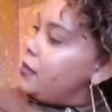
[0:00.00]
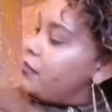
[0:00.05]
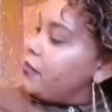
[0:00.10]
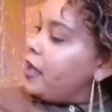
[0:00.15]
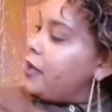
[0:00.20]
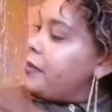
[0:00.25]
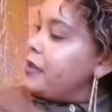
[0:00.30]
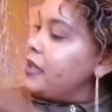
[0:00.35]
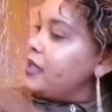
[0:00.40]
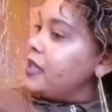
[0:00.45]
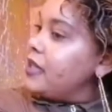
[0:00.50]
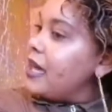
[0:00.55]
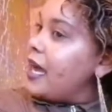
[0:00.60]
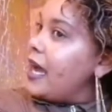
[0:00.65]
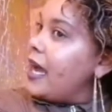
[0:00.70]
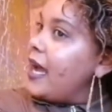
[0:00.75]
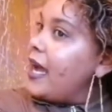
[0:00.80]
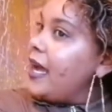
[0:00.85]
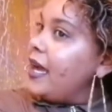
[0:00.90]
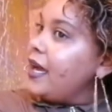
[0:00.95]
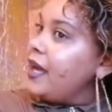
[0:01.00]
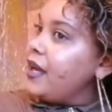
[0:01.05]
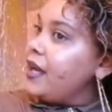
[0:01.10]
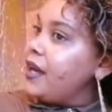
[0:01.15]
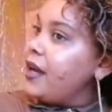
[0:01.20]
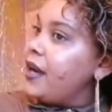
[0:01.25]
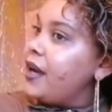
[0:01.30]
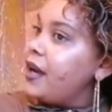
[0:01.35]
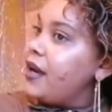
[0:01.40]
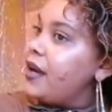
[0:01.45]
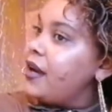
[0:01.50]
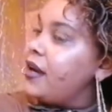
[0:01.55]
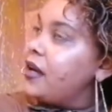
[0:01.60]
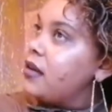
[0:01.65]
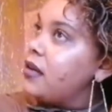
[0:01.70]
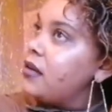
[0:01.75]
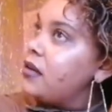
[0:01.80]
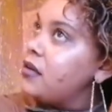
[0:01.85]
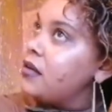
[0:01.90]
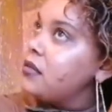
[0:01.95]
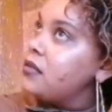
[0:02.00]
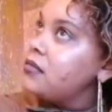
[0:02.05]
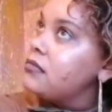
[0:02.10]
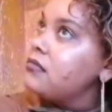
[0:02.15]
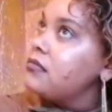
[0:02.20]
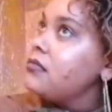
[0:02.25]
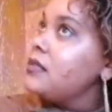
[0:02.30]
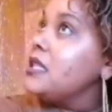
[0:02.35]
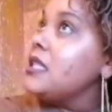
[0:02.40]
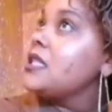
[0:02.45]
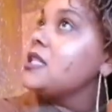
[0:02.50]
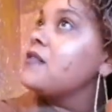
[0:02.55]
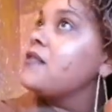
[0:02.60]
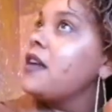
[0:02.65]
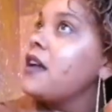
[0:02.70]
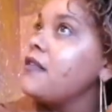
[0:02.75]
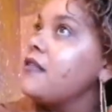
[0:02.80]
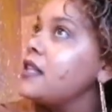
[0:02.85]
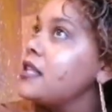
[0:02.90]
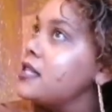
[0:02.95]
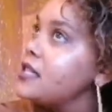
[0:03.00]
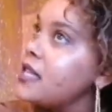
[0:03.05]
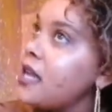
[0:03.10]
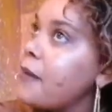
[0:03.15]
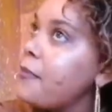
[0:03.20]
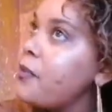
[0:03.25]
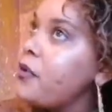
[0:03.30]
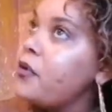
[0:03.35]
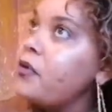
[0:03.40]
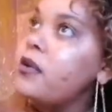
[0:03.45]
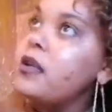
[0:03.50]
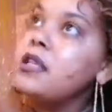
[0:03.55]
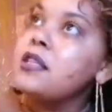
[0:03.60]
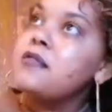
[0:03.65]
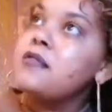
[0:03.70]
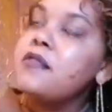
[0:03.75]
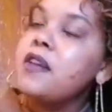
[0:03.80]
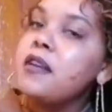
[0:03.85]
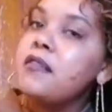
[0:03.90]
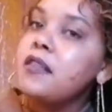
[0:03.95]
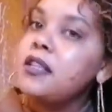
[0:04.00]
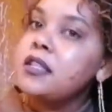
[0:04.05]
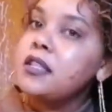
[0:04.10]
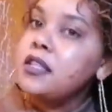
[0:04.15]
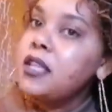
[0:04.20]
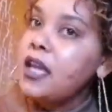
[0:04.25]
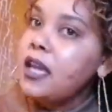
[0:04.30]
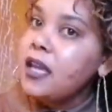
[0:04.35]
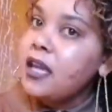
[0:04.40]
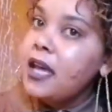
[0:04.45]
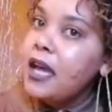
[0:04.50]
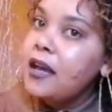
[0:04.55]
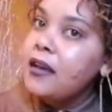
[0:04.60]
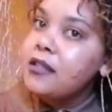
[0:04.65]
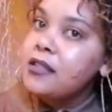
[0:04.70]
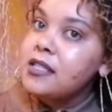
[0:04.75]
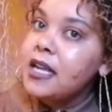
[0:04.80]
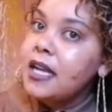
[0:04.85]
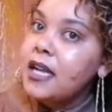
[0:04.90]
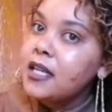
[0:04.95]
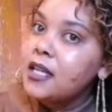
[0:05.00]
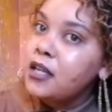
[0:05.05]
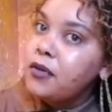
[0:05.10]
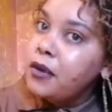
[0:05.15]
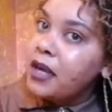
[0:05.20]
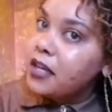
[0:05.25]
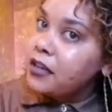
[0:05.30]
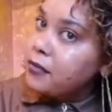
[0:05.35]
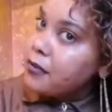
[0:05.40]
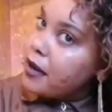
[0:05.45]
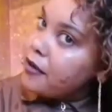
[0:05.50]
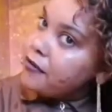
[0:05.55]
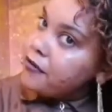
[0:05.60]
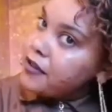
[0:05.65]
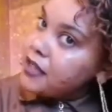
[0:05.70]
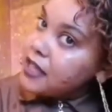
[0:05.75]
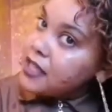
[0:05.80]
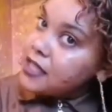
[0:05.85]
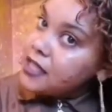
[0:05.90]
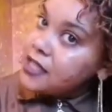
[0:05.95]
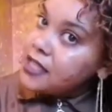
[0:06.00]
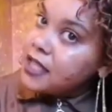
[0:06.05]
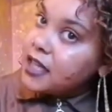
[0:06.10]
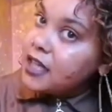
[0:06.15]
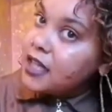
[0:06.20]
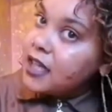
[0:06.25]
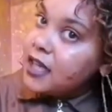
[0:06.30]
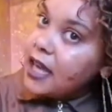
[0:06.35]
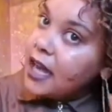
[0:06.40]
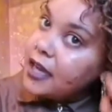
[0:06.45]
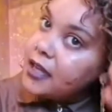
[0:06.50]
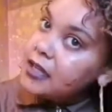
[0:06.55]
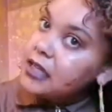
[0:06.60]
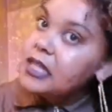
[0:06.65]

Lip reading: maybe try his favorite supper or his favorite takeout. Like I know one of my friends really like